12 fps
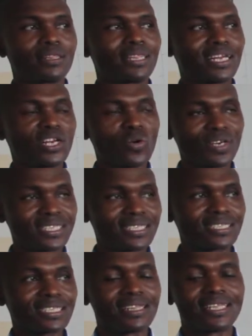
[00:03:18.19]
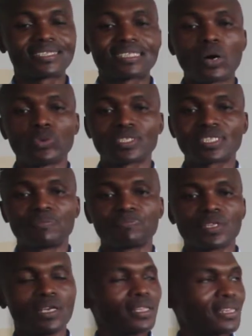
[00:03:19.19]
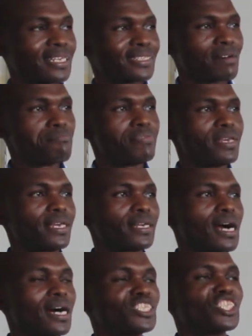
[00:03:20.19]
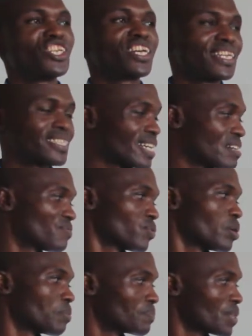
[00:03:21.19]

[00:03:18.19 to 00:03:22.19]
the noises and the sounds that are being generated from